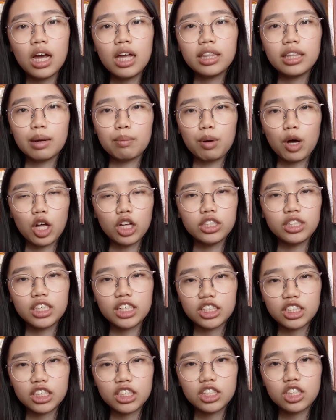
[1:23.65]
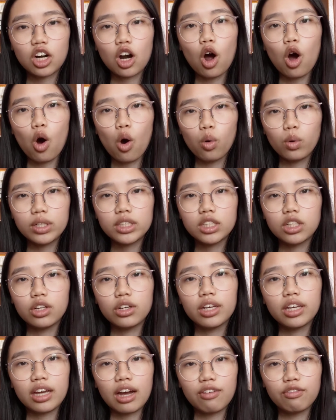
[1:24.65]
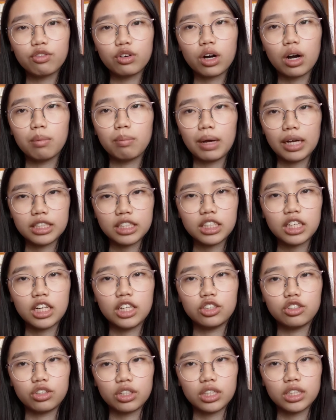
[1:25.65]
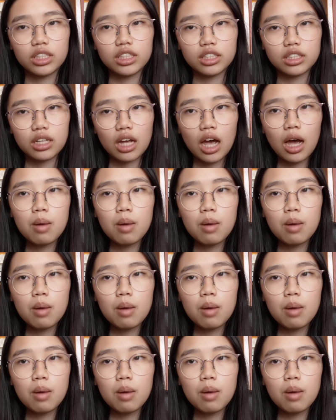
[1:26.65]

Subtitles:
that politicians are always looking out for our best interests.